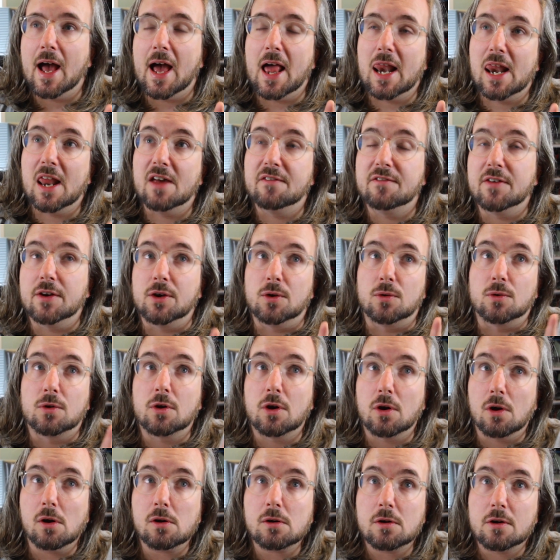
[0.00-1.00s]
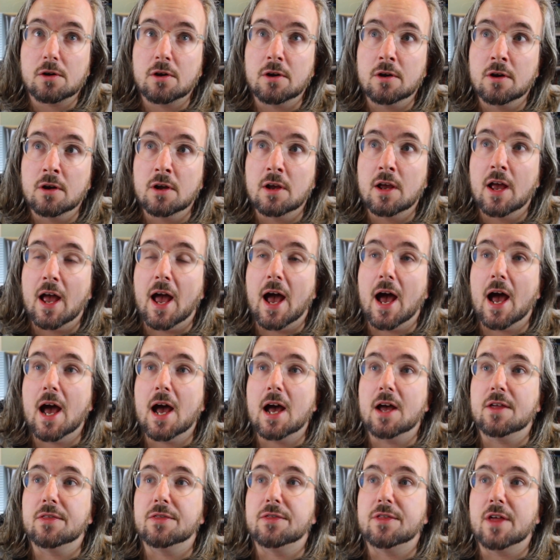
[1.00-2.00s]
11 o'clock,
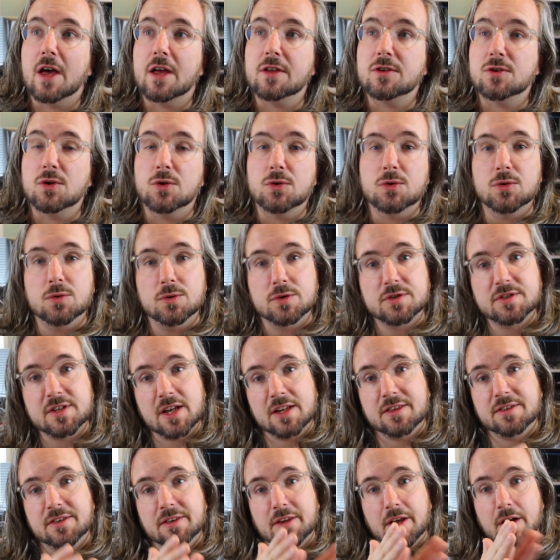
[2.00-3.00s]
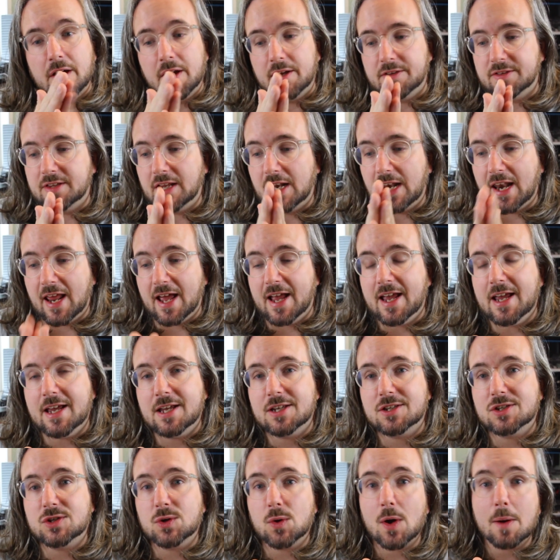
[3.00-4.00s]
and then you set the delay
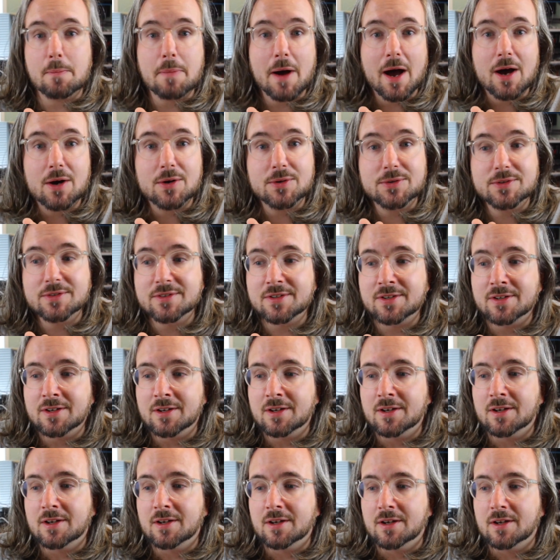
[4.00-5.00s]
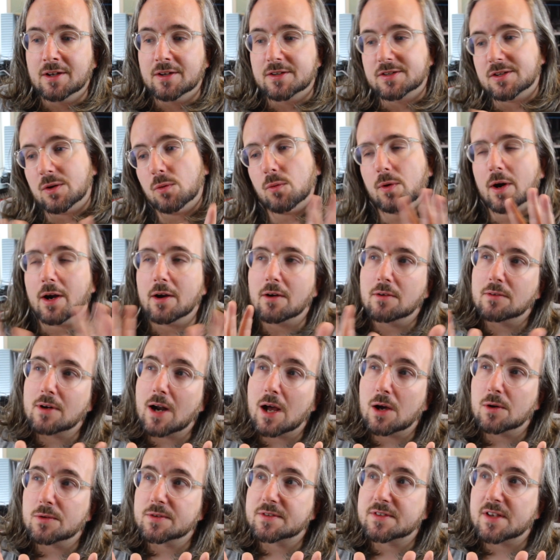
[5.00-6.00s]
to about somewhere
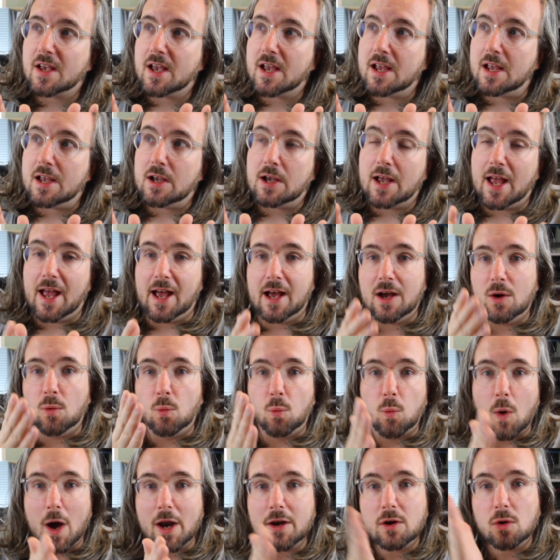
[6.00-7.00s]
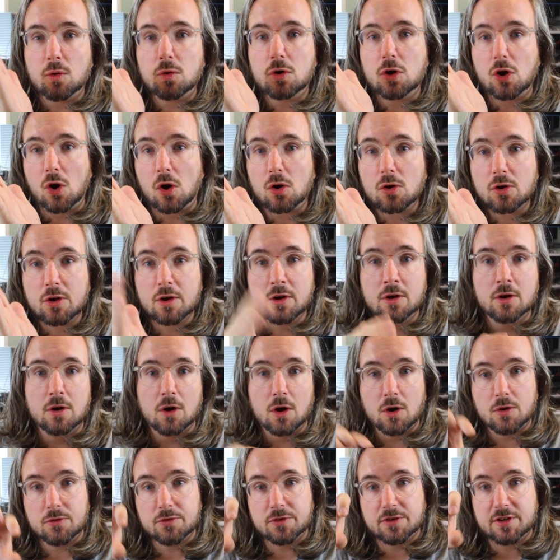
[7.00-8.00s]
around, say, 1 o'clock
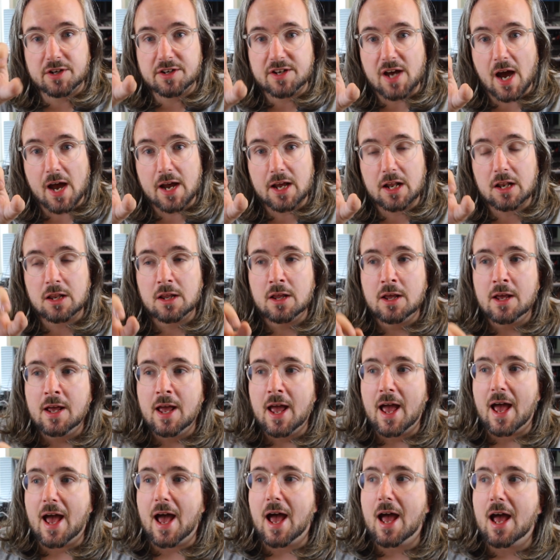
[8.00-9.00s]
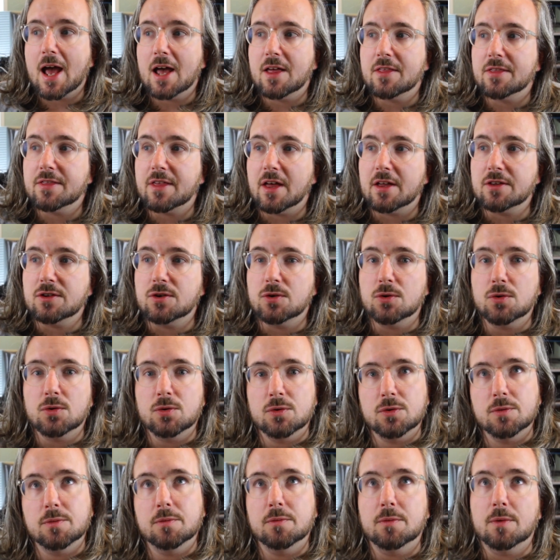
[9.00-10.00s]
on the dial, and then
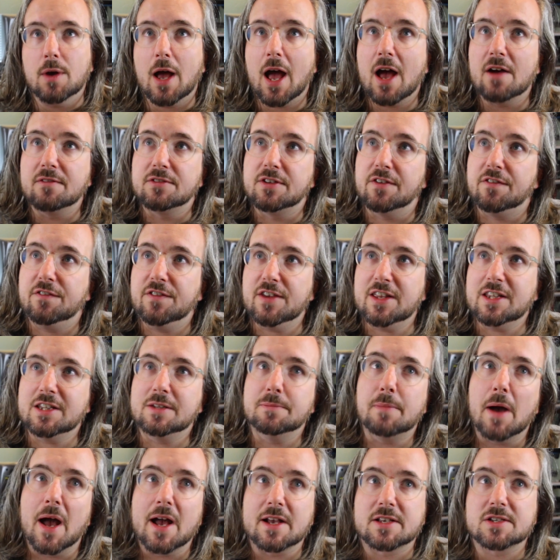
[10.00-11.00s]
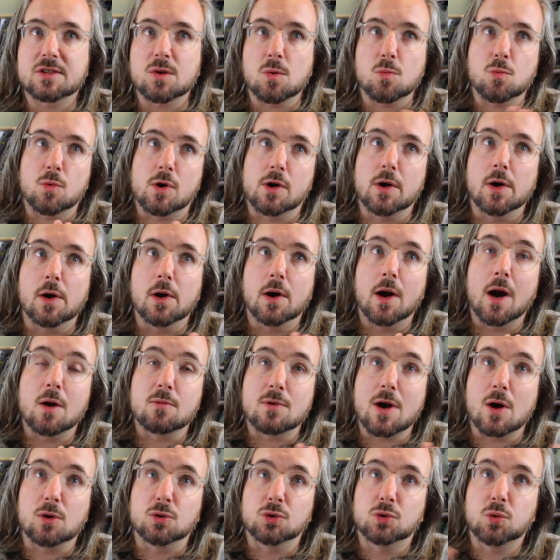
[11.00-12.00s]
you have the feedback somewhere
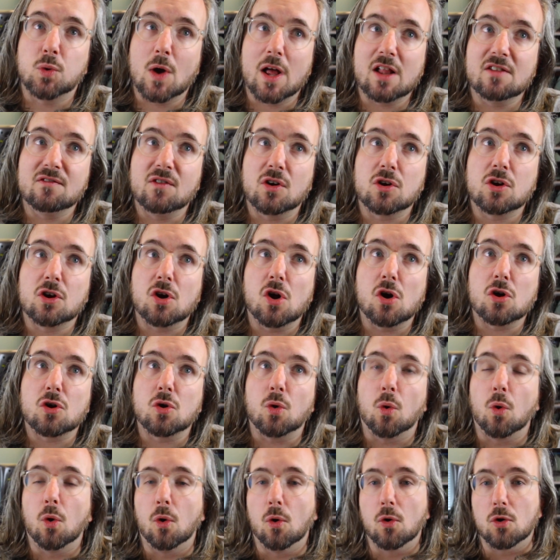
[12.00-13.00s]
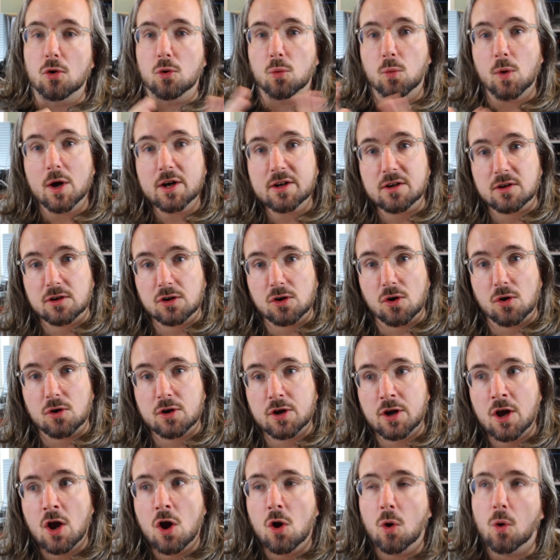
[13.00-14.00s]
around 12 o'clock or 1
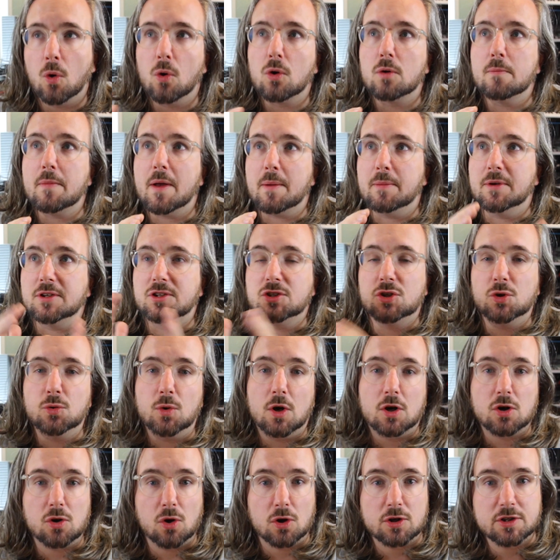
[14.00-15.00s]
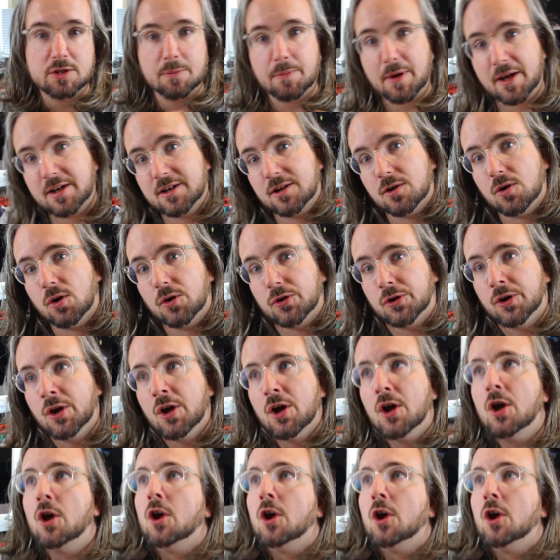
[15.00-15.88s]
o'clock, or maybe 2 o'clock, depending on